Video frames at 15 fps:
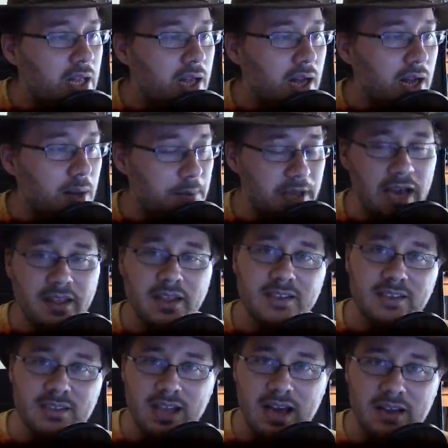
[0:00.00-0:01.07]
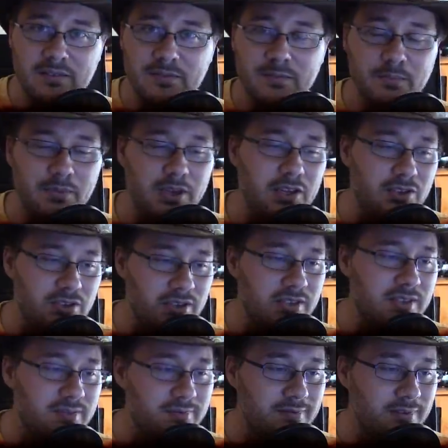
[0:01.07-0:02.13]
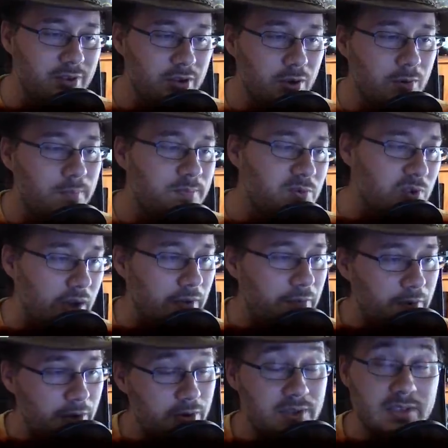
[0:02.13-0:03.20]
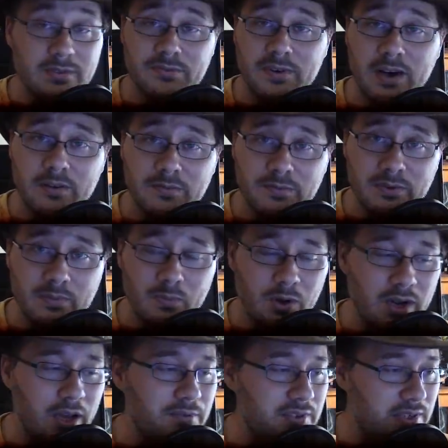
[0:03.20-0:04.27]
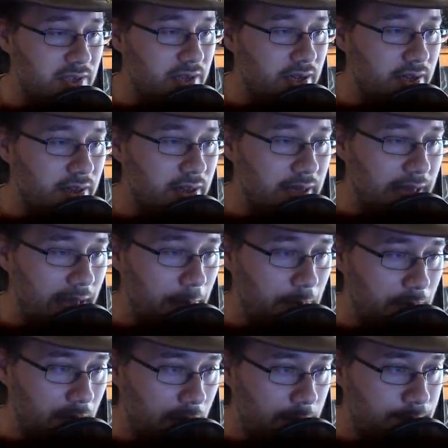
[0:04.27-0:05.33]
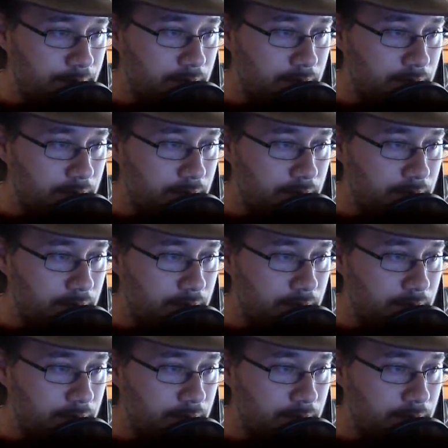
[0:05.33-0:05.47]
But yeah, that's a lot of me just, trying to figure stuff out from what I've seen in the gameplay.